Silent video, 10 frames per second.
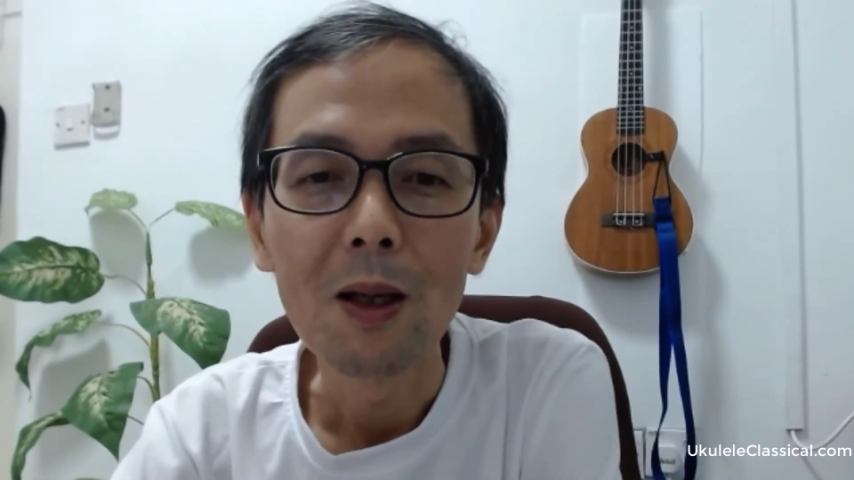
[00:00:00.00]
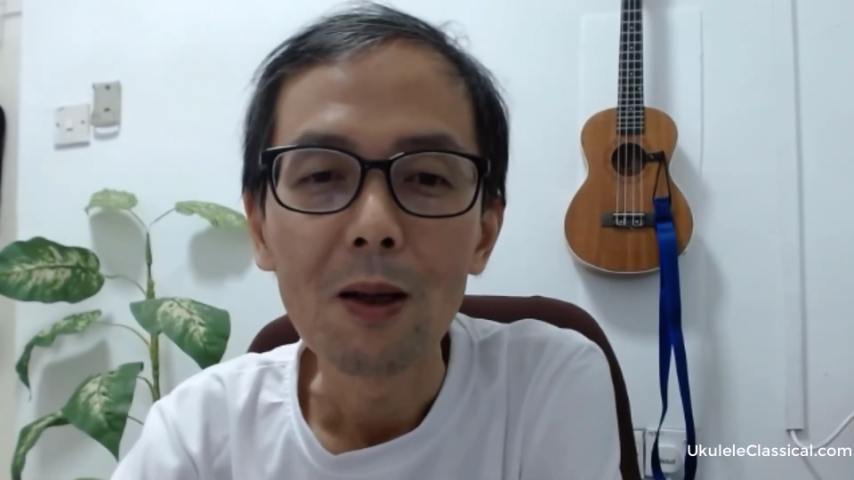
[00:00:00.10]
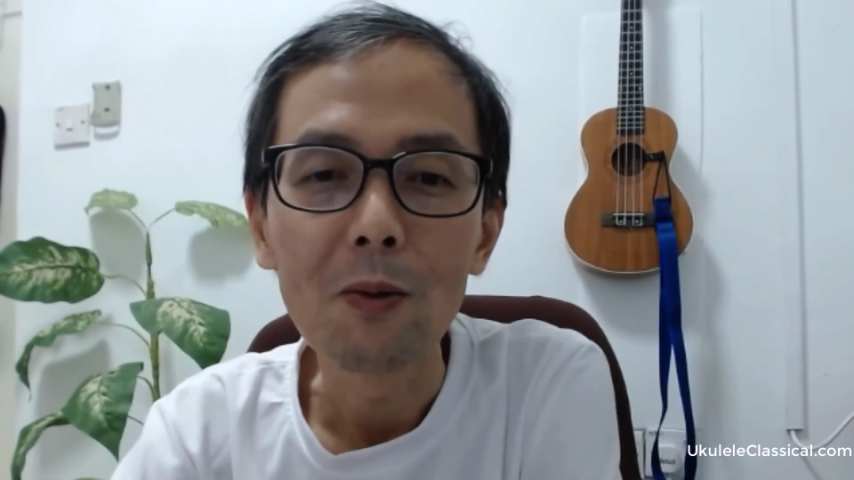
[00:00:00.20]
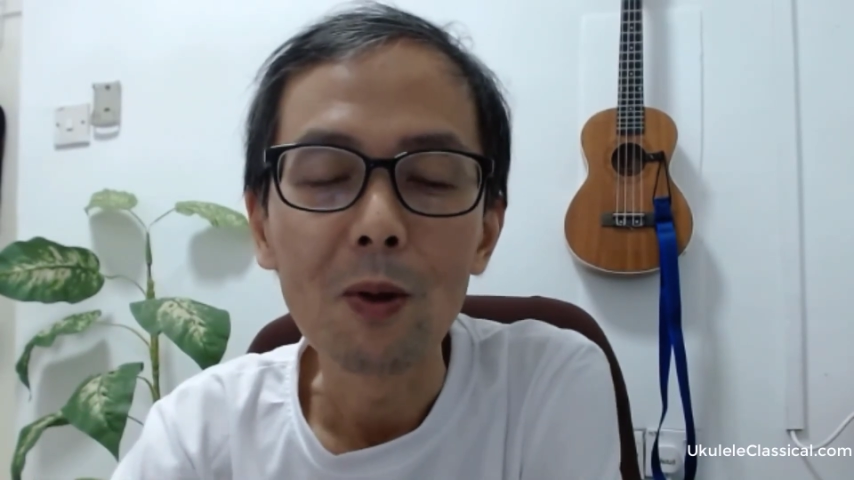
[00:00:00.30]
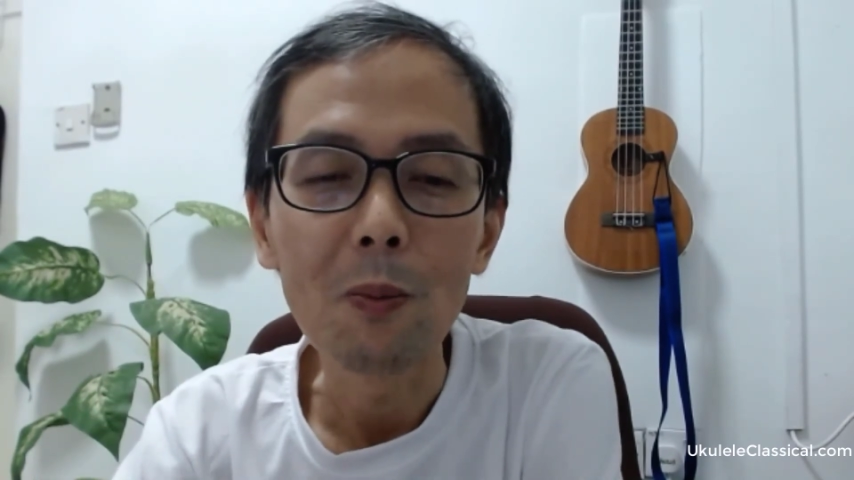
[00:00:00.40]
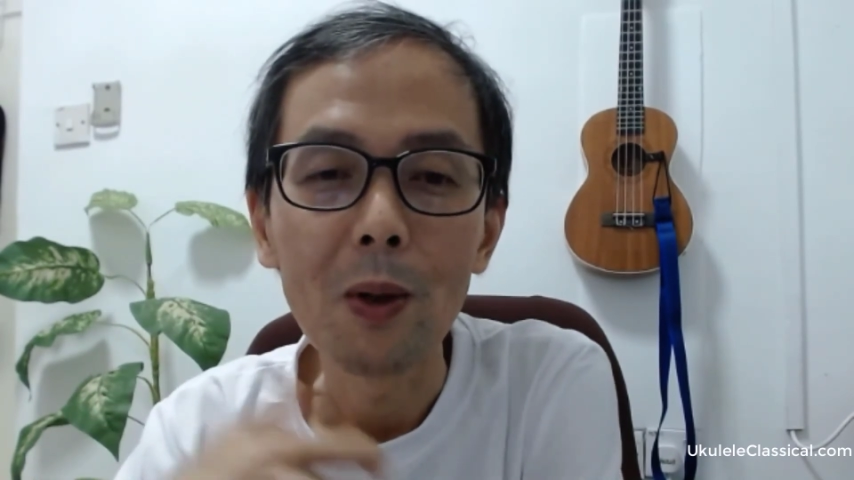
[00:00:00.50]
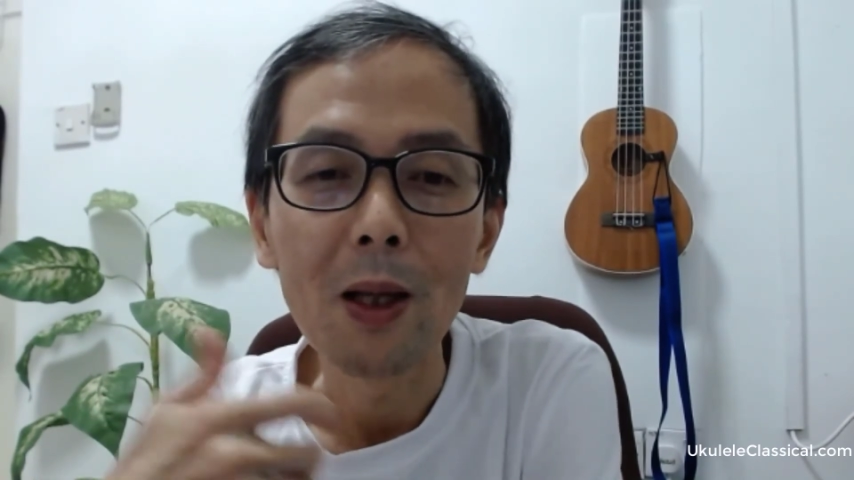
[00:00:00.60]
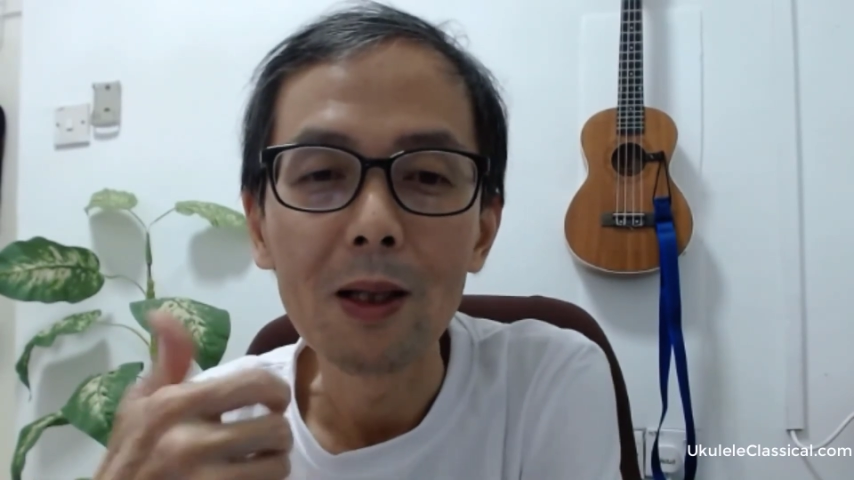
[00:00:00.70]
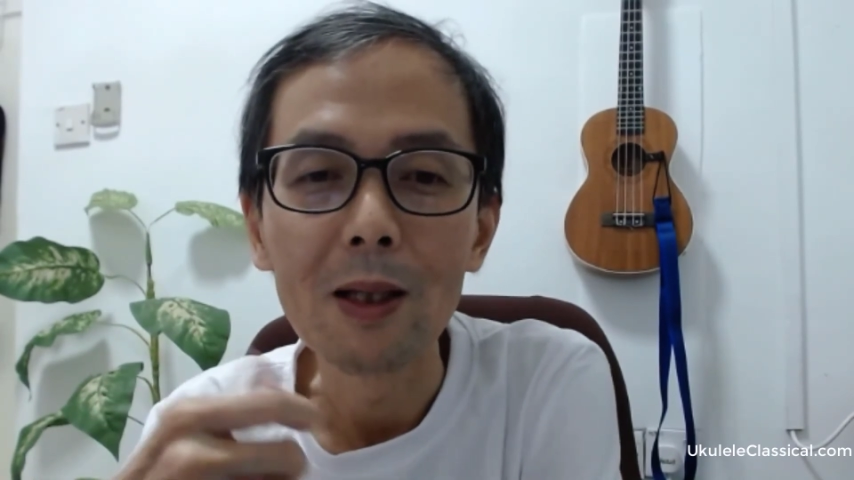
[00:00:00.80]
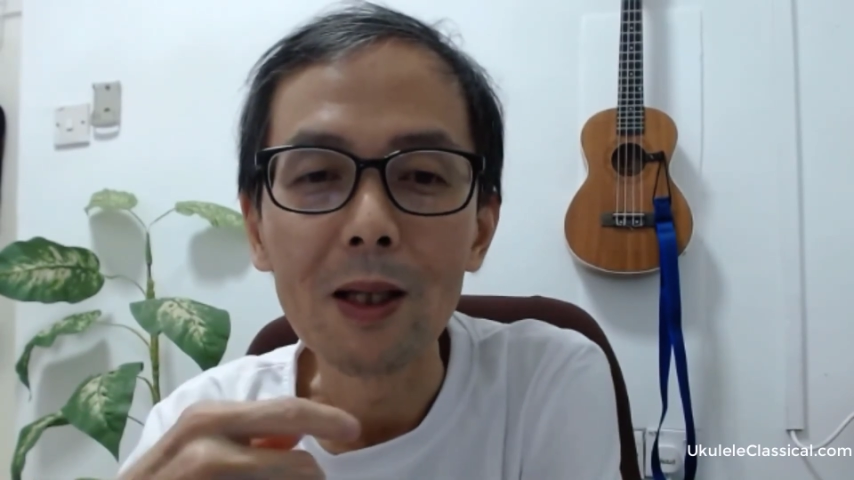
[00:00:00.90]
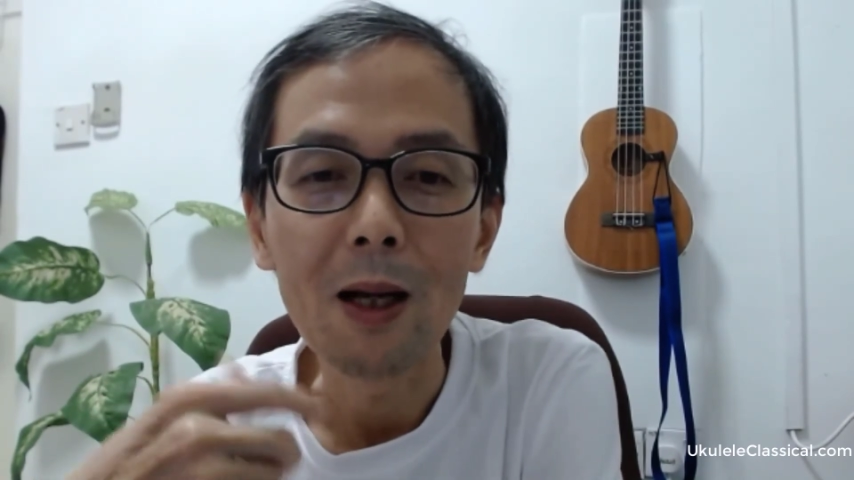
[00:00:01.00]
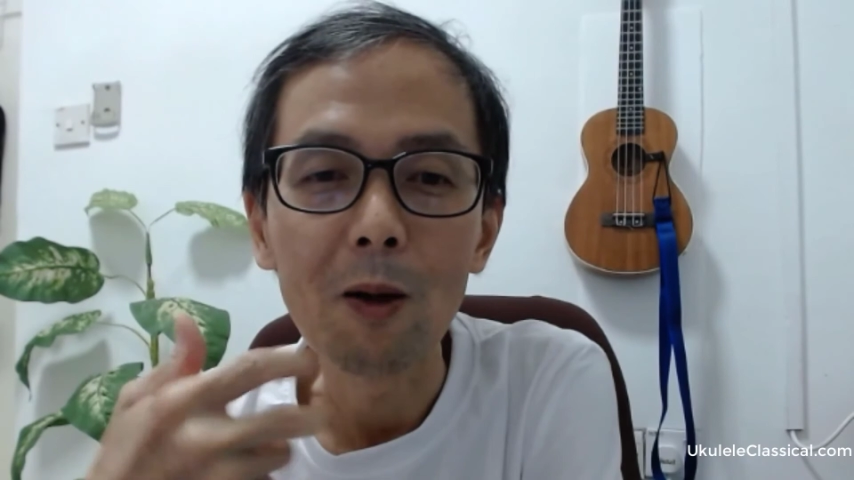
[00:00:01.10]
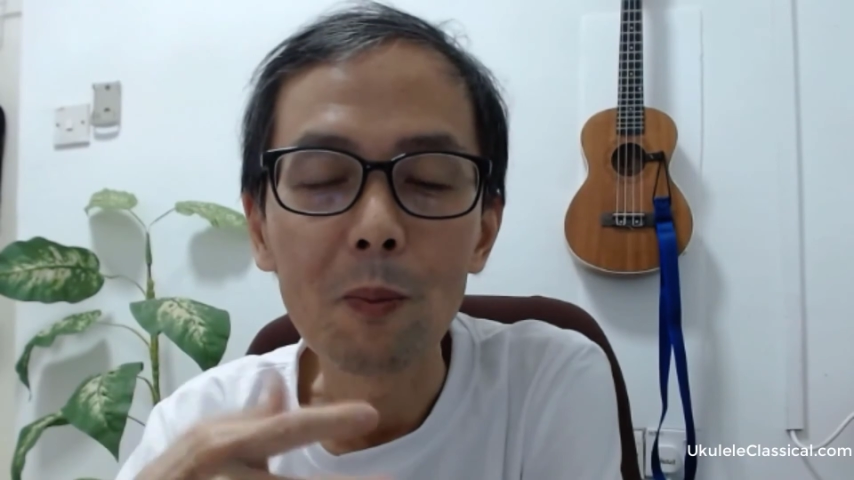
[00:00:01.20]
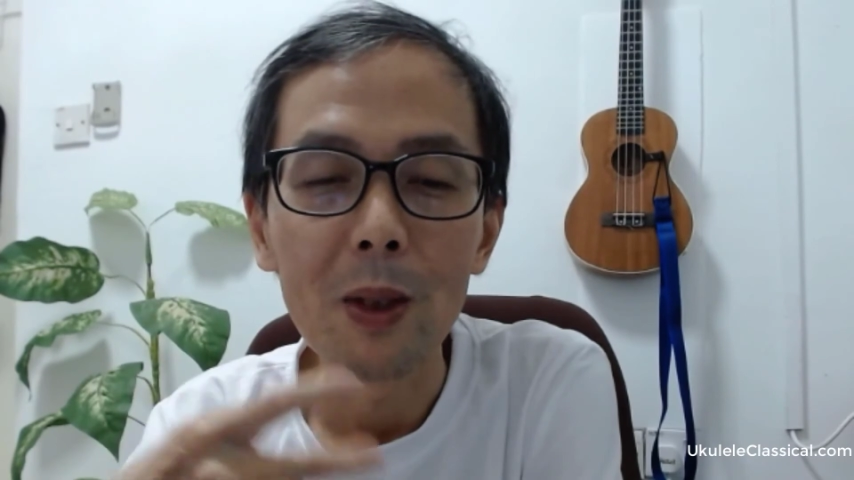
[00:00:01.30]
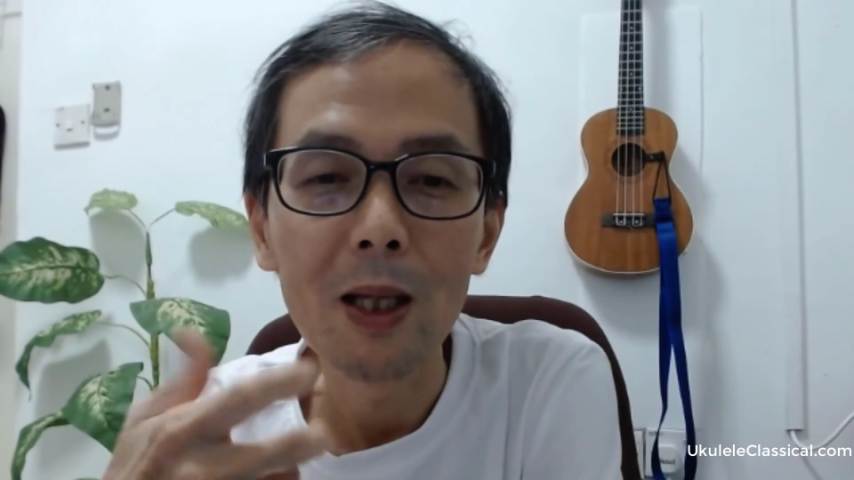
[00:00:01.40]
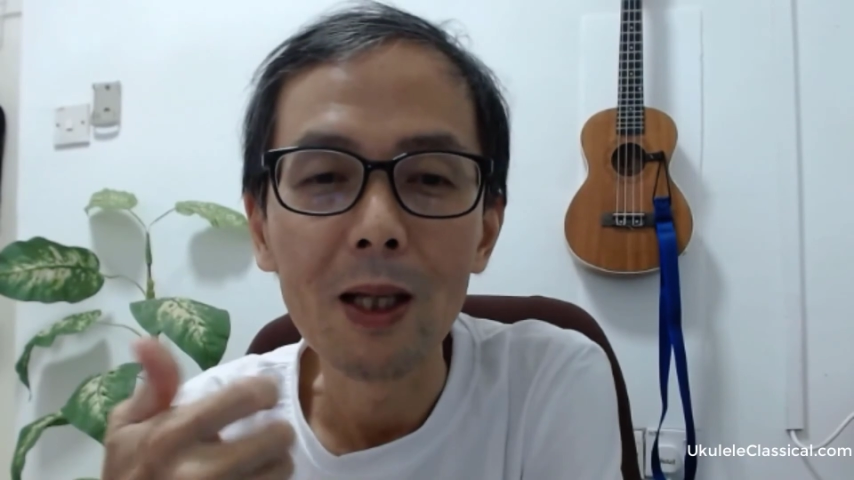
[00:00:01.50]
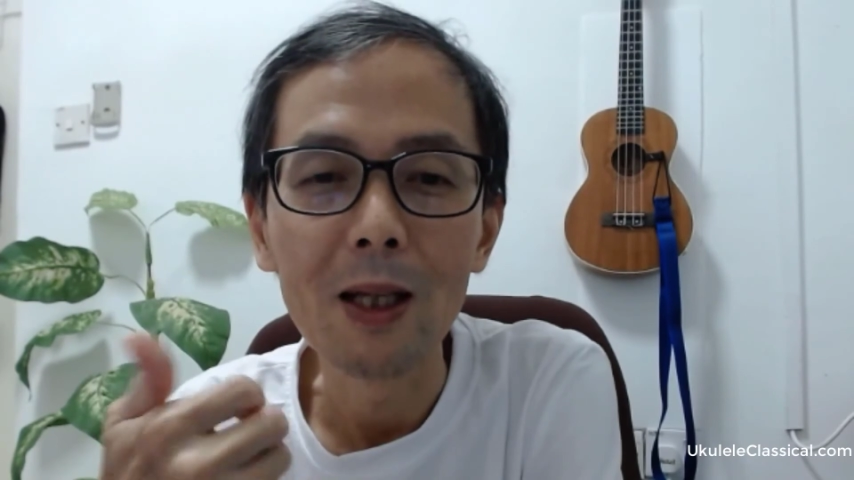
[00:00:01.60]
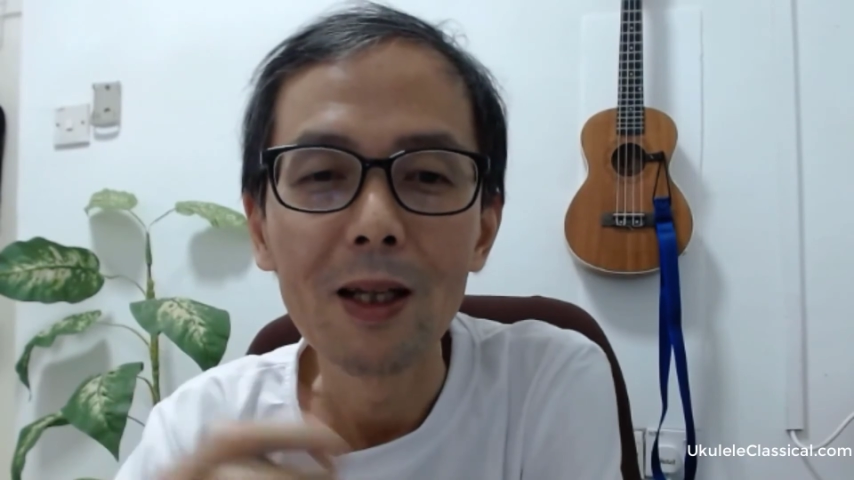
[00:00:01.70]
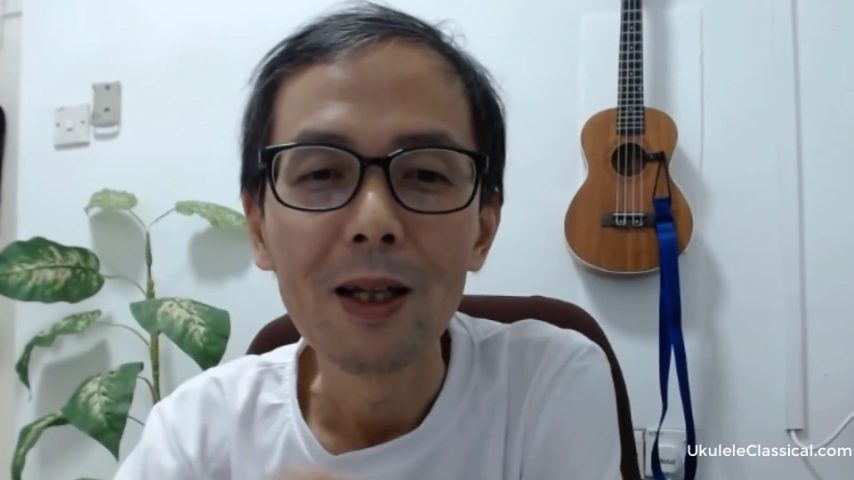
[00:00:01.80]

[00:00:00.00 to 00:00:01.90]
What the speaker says: we play the accompanying